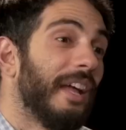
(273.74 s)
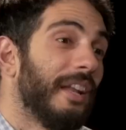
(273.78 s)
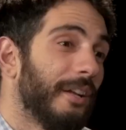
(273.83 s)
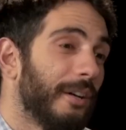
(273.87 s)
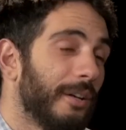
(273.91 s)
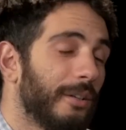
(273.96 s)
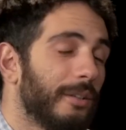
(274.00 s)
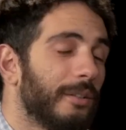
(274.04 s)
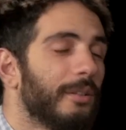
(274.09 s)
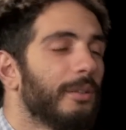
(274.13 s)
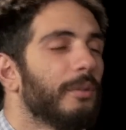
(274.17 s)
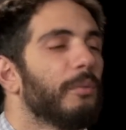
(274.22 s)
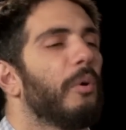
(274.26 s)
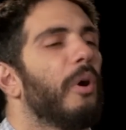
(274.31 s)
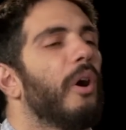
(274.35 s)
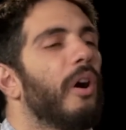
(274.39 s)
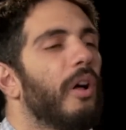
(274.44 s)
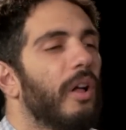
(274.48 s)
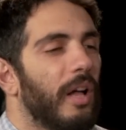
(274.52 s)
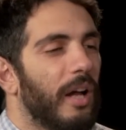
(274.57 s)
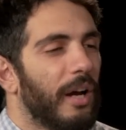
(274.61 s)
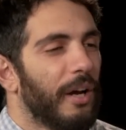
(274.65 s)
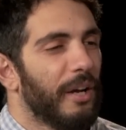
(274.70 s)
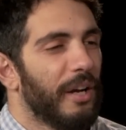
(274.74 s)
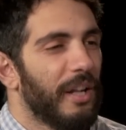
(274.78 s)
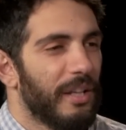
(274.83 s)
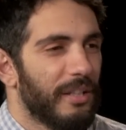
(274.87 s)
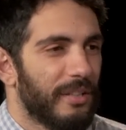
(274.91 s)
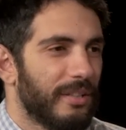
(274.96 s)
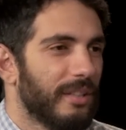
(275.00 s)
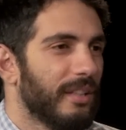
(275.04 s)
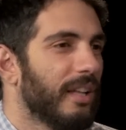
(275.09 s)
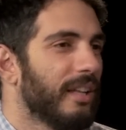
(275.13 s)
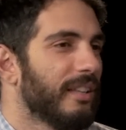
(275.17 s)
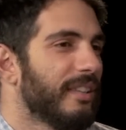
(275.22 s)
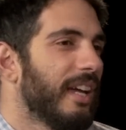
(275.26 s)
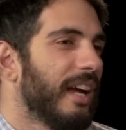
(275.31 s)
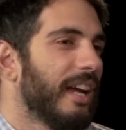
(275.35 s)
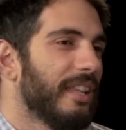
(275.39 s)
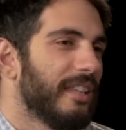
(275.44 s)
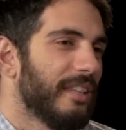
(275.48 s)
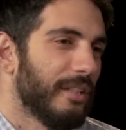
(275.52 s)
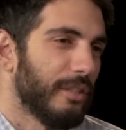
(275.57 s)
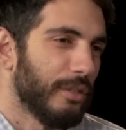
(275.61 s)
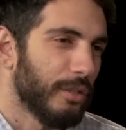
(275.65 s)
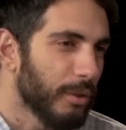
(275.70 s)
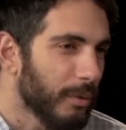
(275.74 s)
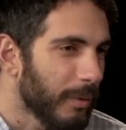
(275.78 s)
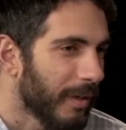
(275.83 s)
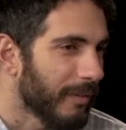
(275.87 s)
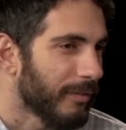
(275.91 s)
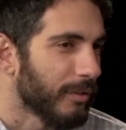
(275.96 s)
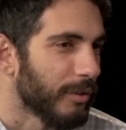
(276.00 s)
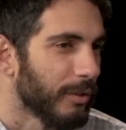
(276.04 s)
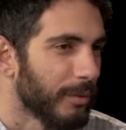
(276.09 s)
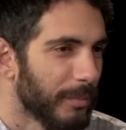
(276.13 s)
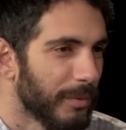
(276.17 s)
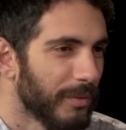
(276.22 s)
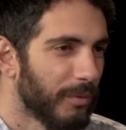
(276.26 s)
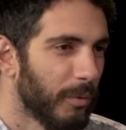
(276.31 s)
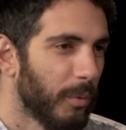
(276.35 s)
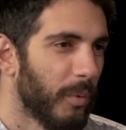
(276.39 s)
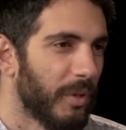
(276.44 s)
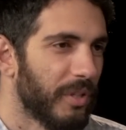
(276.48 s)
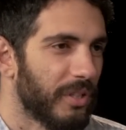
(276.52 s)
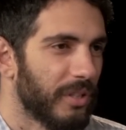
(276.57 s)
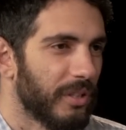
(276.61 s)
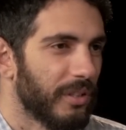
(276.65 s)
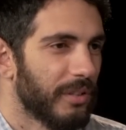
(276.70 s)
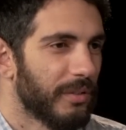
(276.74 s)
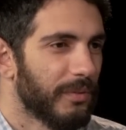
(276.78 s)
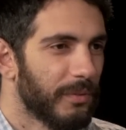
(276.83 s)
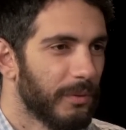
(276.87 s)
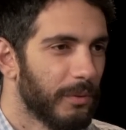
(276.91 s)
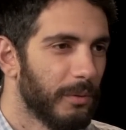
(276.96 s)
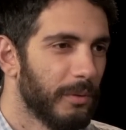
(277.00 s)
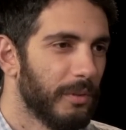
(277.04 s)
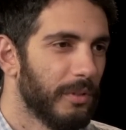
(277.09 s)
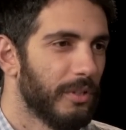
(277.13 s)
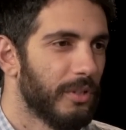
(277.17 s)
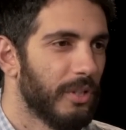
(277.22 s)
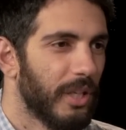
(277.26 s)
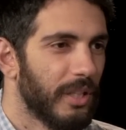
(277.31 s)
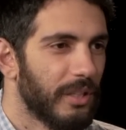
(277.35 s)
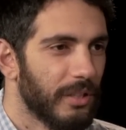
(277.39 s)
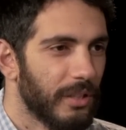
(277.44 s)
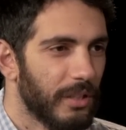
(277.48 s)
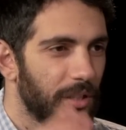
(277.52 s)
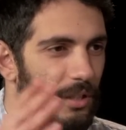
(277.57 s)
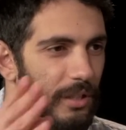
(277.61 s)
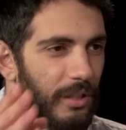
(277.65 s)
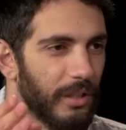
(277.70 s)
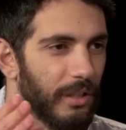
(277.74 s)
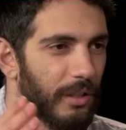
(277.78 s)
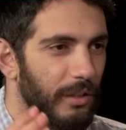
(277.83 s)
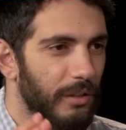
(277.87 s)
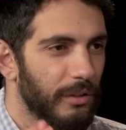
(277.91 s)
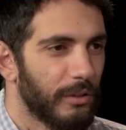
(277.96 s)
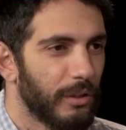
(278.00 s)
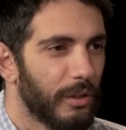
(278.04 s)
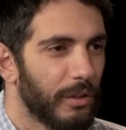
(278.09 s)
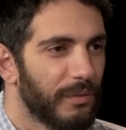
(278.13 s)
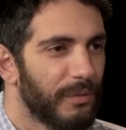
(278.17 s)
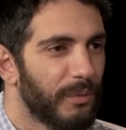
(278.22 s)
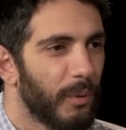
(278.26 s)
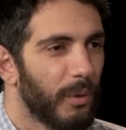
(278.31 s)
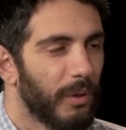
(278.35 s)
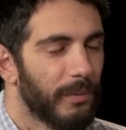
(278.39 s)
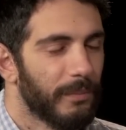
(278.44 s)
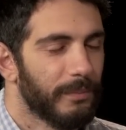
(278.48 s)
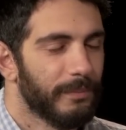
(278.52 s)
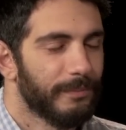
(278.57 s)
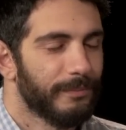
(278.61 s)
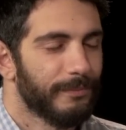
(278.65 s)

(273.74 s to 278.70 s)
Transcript: I know. Well, I'm gonna ask uh, Diane then. Do you have a little bit of a wish list for who the Jets are gonna look for?